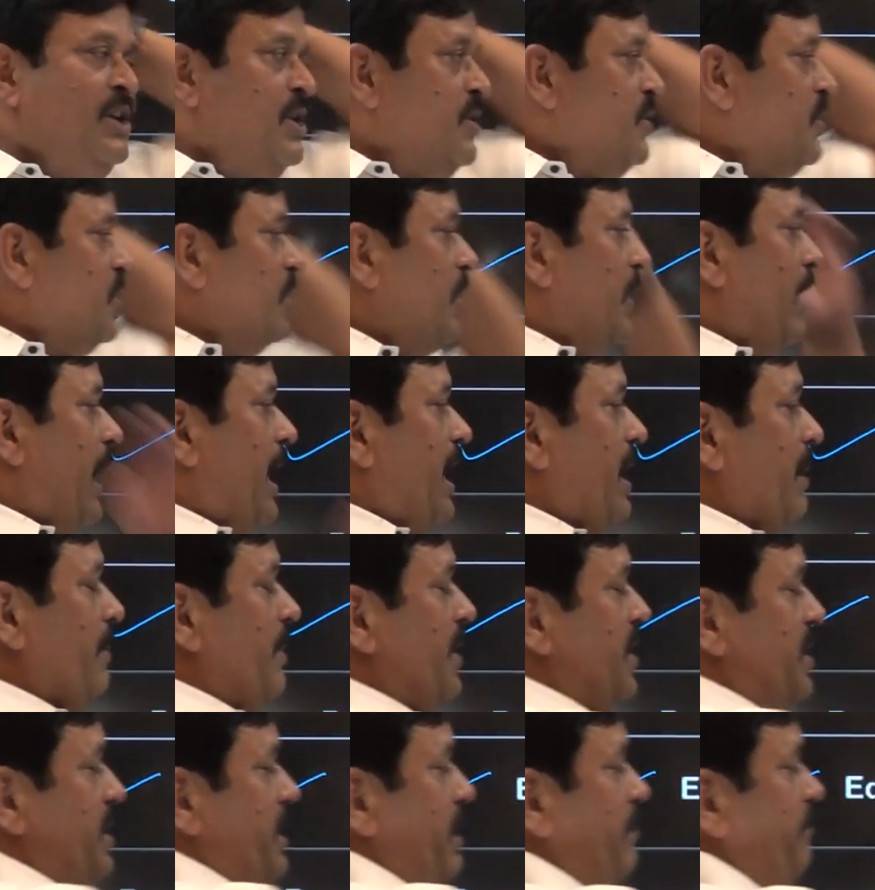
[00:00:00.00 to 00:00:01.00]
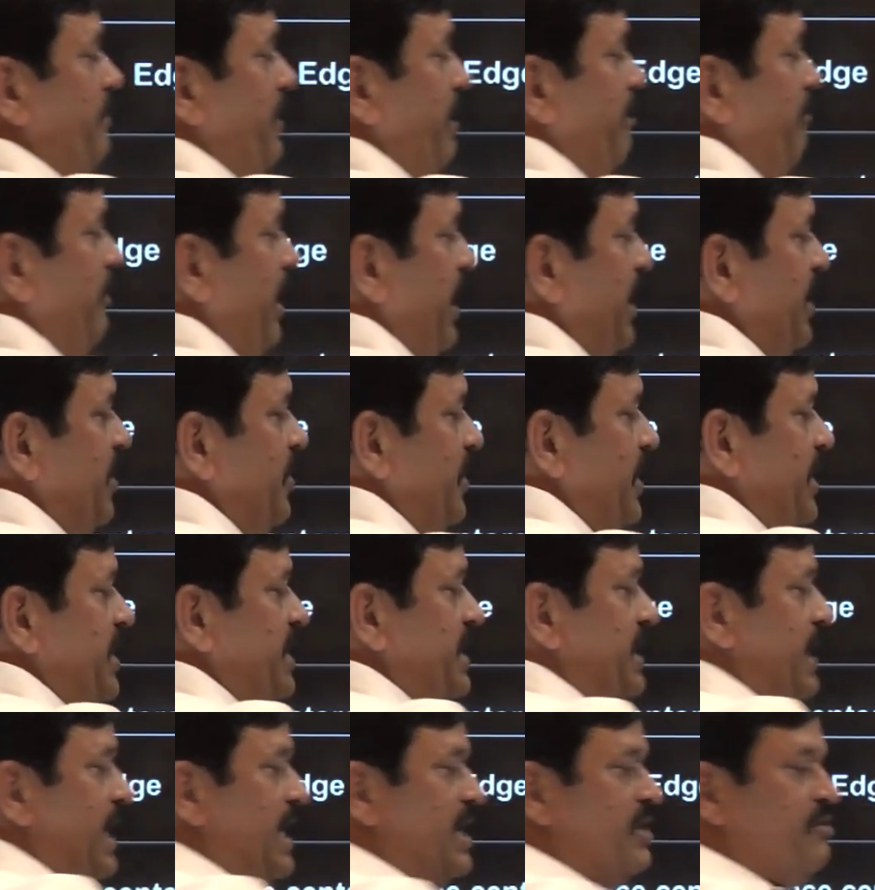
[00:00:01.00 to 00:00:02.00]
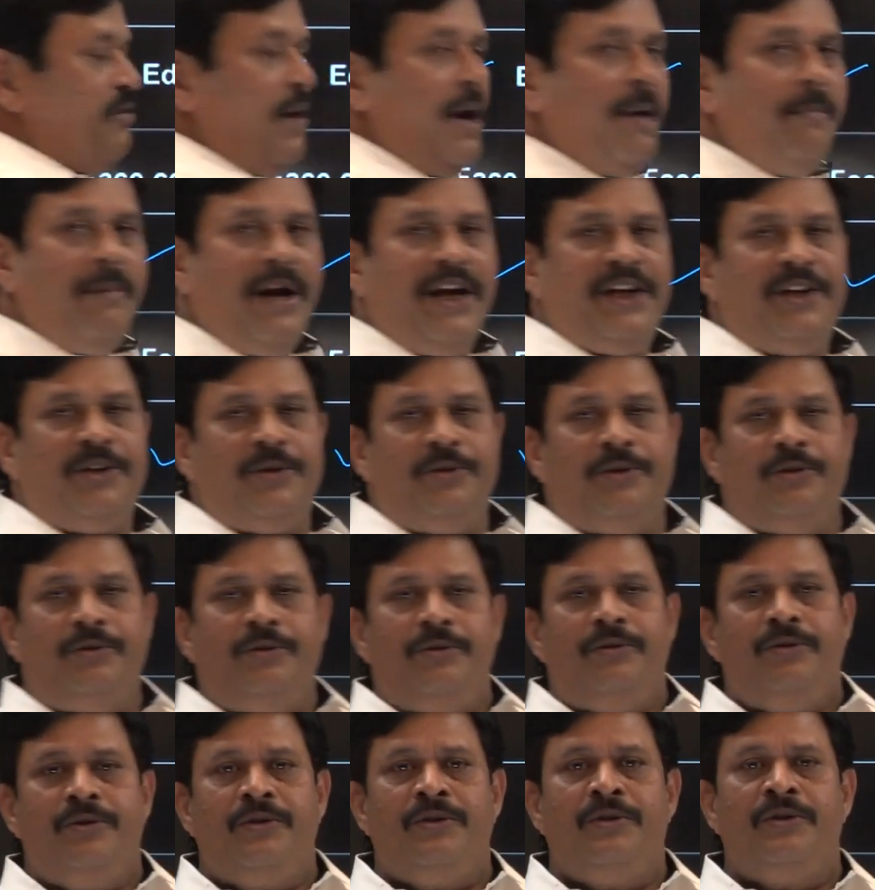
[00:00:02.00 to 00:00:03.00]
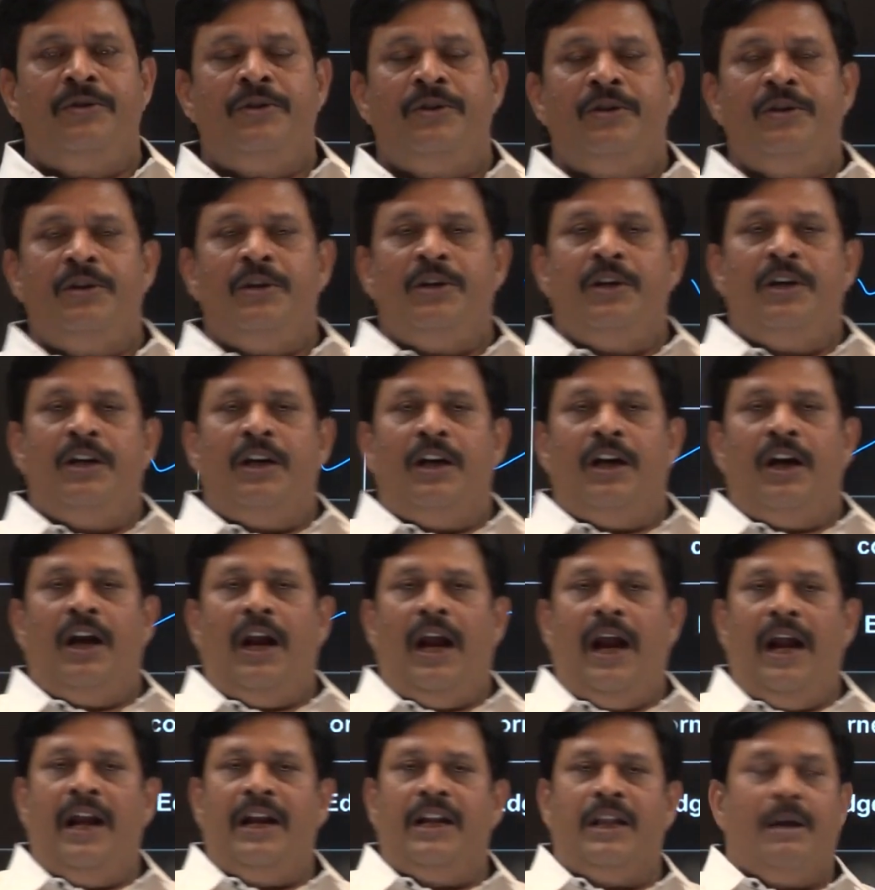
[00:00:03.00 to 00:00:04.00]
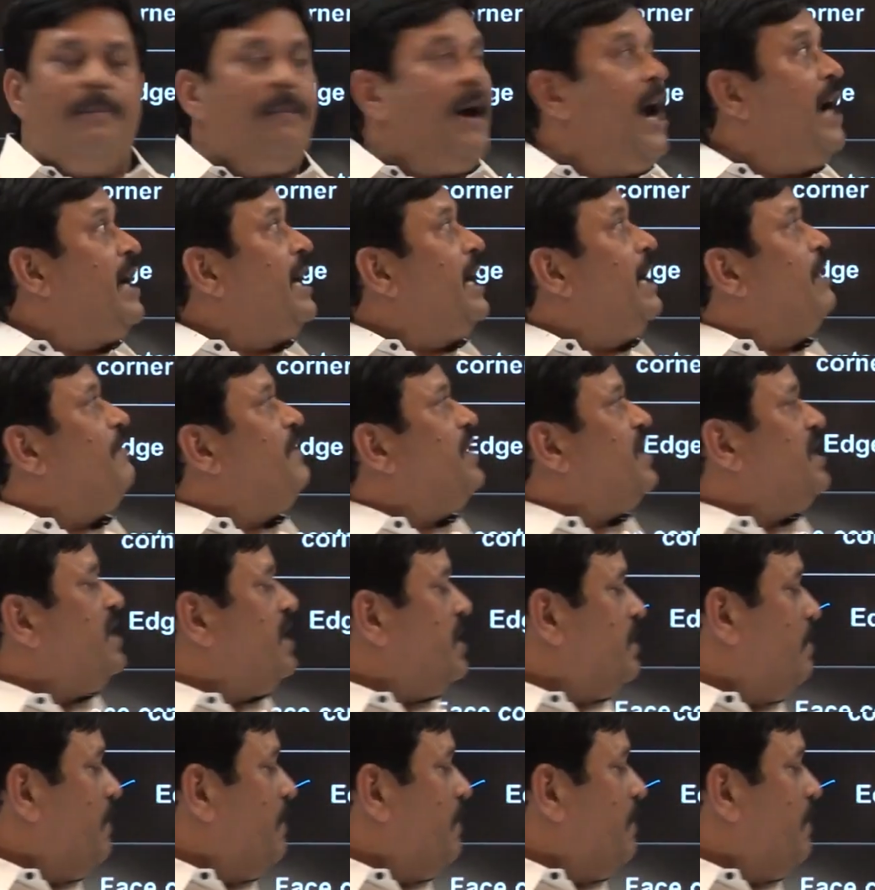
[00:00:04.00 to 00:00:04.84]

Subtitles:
So, contribution for one unit cell is 1 by 2. And the particle which is